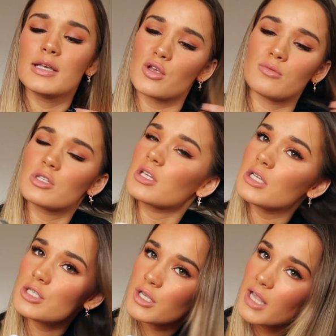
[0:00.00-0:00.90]
So I'm just
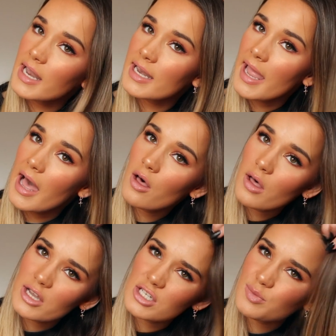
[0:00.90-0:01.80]
going to do that now.
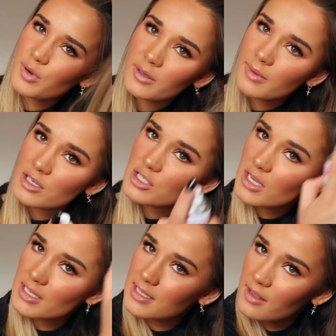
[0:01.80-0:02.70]
I just pretty
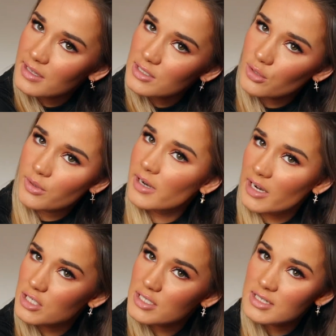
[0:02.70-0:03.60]
much, it's nothing to it.
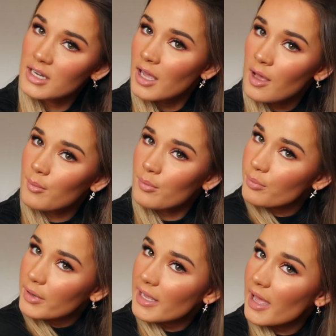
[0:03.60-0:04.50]
I just
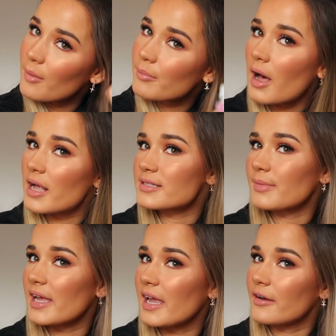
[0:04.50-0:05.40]
bring out parts of
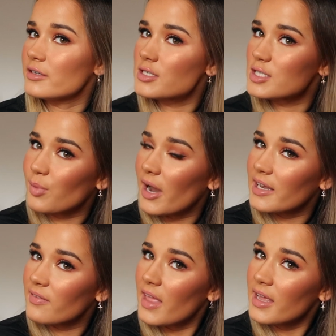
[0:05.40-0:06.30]
my hair and just spray
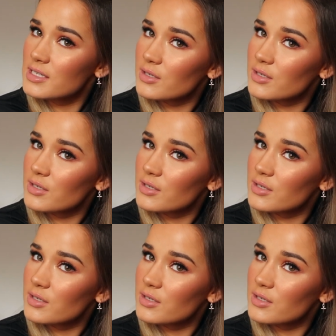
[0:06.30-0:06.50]
it in there.